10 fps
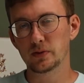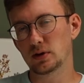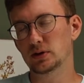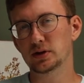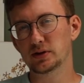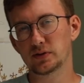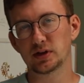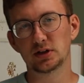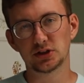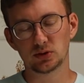The only other
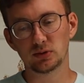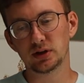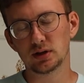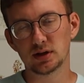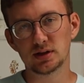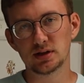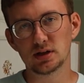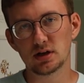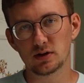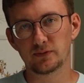things you're really going to
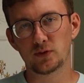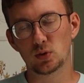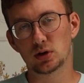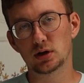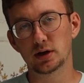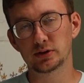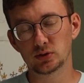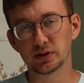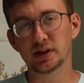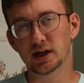need for
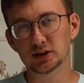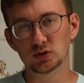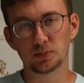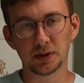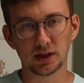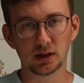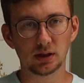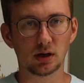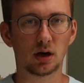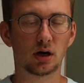doing the actual
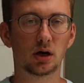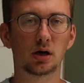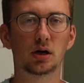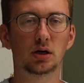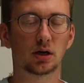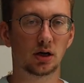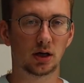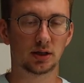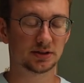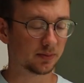painting
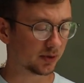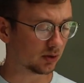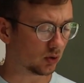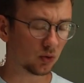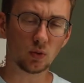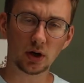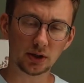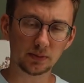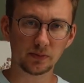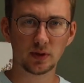are something to hold
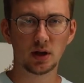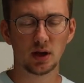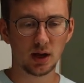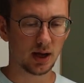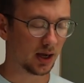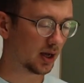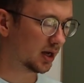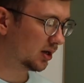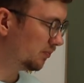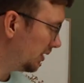water
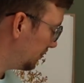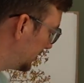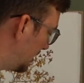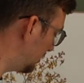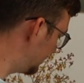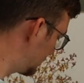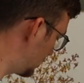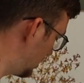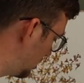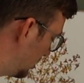and paper towels.
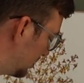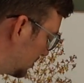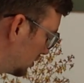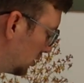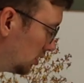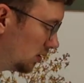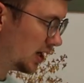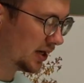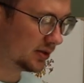So I